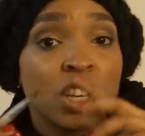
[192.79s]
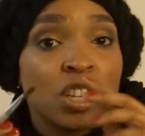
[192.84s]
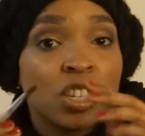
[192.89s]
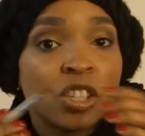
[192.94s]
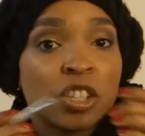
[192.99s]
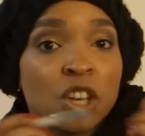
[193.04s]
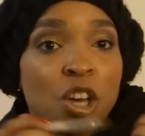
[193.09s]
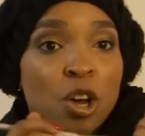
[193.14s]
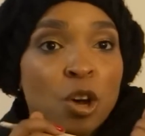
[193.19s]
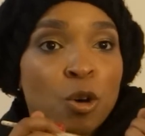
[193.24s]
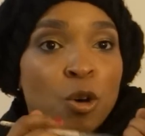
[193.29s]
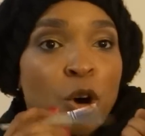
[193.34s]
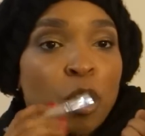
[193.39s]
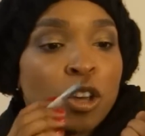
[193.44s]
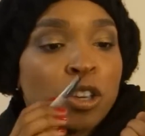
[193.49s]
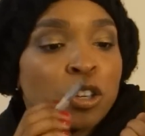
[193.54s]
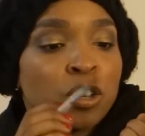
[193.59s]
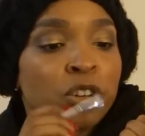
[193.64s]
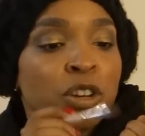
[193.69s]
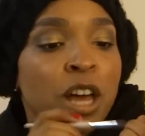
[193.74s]

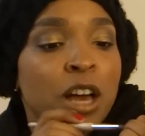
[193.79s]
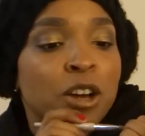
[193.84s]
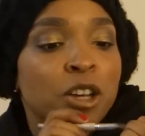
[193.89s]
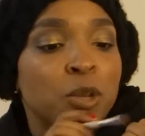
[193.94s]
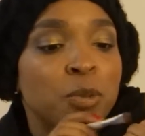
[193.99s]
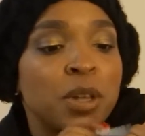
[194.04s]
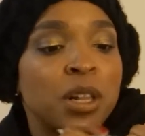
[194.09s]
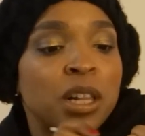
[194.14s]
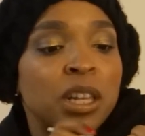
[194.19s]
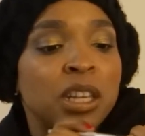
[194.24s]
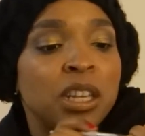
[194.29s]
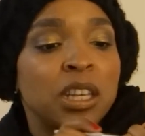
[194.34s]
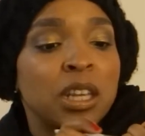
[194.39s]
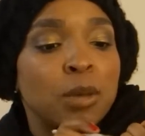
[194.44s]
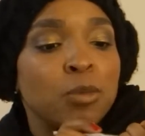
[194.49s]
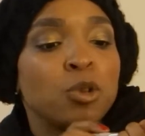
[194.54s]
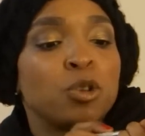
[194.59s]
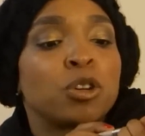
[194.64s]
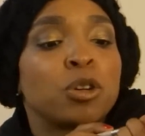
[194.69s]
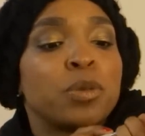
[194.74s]
So you're not going to be cleaning
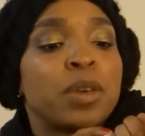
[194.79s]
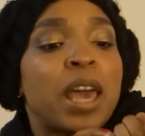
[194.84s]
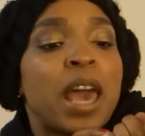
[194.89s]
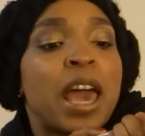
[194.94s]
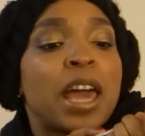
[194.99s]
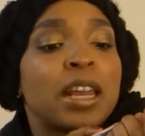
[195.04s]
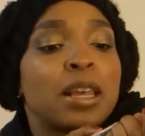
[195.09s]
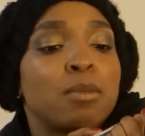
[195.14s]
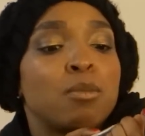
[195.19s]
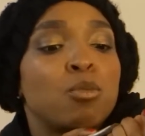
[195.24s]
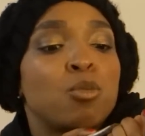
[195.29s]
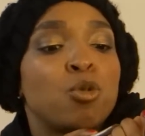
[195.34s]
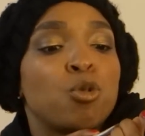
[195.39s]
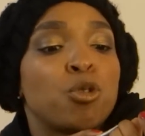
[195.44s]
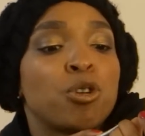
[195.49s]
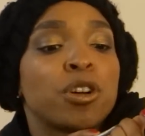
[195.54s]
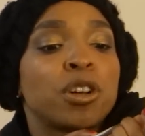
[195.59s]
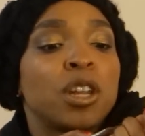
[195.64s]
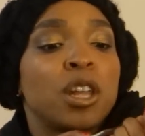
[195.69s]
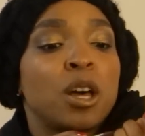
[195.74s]
up, you're going to be adding
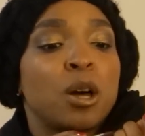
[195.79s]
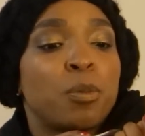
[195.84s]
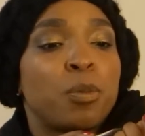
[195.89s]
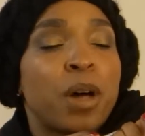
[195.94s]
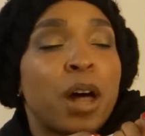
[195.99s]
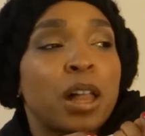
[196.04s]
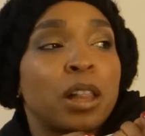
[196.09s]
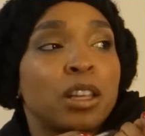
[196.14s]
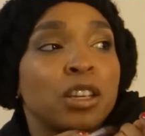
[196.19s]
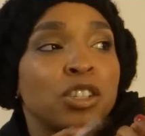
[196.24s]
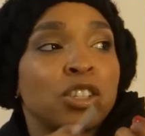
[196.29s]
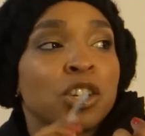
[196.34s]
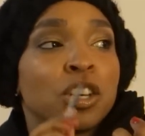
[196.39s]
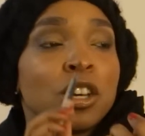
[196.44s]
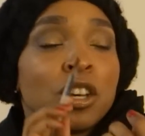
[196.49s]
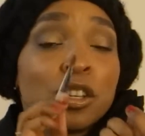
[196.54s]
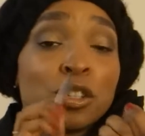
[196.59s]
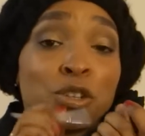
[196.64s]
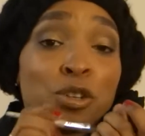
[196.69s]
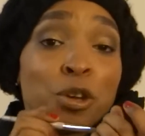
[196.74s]
more nail polish
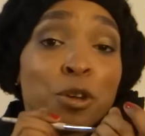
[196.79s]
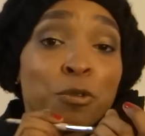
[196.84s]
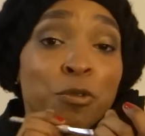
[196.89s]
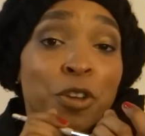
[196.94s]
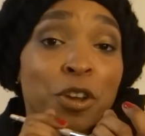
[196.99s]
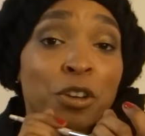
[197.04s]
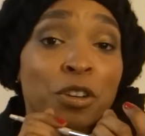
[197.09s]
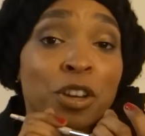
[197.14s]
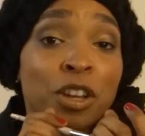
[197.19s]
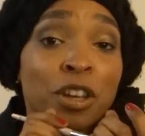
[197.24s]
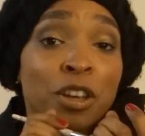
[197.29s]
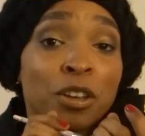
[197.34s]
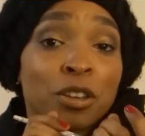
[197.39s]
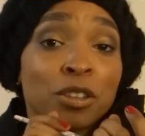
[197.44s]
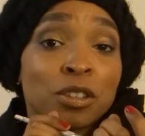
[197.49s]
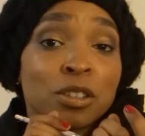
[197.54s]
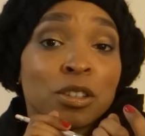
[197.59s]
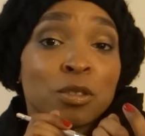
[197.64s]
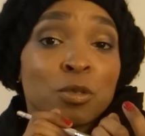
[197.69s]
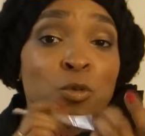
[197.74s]
to your
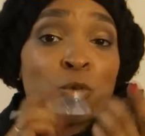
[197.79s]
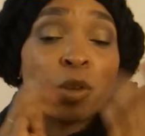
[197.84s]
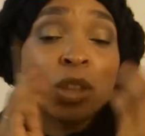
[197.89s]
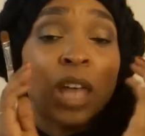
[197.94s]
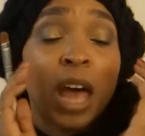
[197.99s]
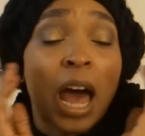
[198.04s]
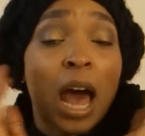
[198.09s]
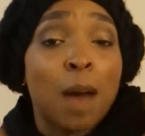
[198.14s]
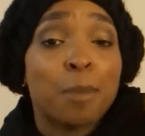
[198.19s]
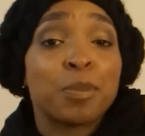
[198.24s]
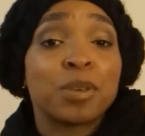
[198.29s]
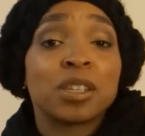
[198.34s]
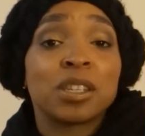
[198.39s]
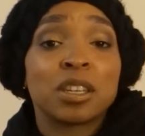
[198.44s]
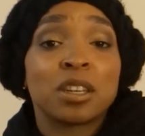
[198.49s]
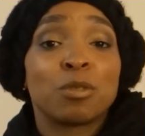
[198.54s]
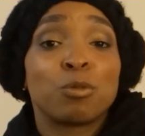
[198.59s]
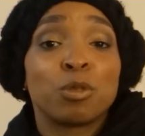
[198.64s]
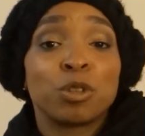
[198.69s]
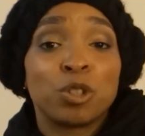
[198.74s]
fingernails, the
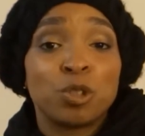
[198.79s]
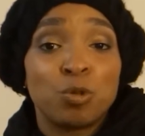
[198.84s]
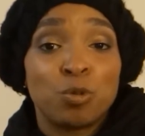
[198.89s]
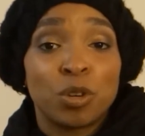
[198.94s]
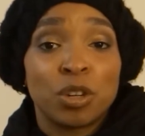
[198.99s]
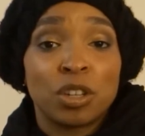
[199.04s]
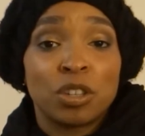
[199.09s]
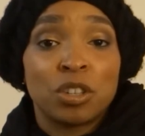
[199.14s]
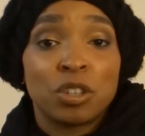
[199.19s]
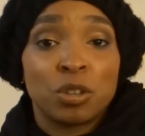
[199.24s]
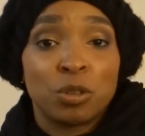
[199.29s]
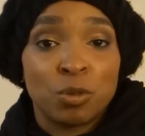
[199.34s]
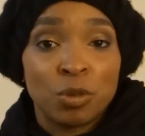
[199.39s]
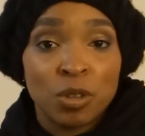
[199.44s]
opposite of what you want to do.